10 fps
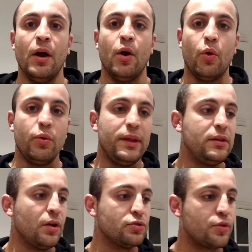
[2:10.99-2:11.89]
All
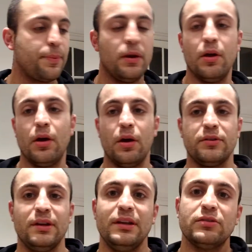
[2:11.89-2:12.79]
these entrepreneurs
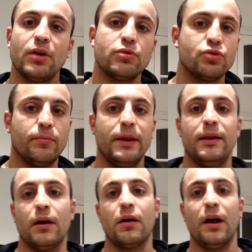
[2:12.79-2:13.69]
and these social
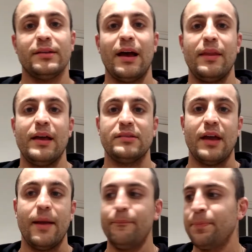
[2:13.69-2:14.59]
media guys out there
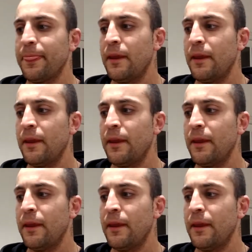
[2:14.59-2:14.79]
saying,